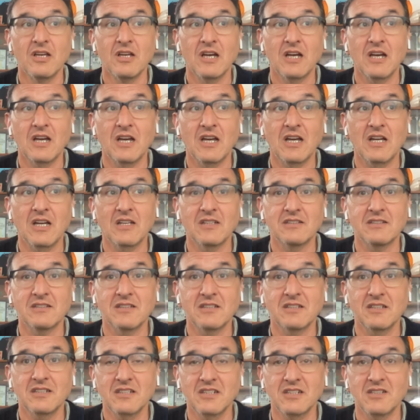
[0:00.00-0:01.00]
uh
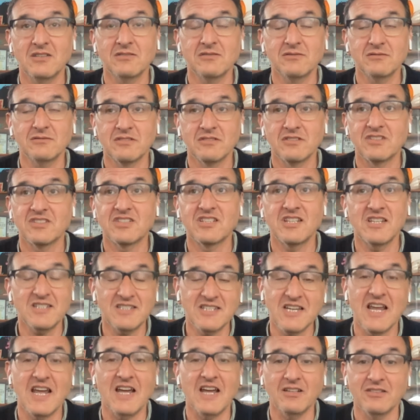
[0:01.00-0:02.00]
you know
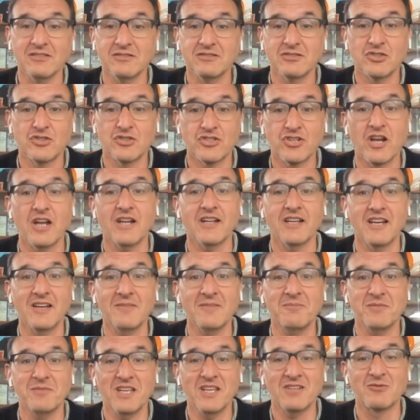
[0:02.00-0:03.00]
sit down shut
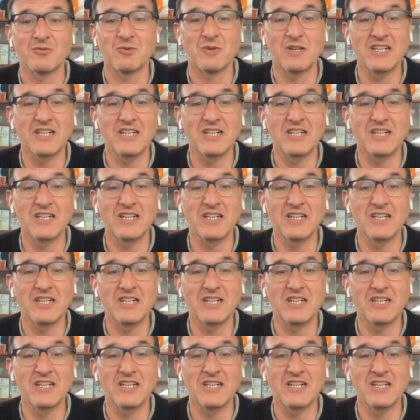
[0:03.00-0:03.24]
up and